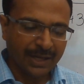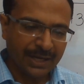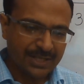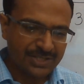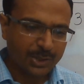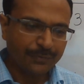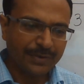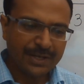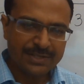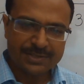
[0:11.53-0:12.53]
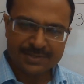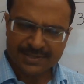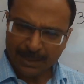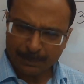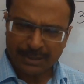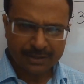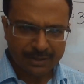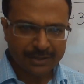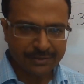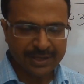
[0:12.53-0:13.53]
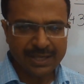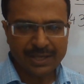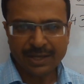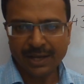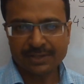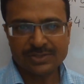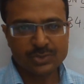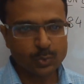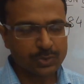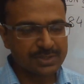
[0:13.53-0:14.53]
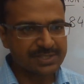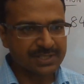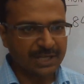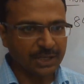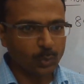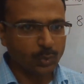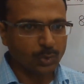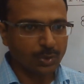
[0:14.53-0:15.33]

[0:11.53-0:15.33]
Addition of integers can be a little tricky and students tend to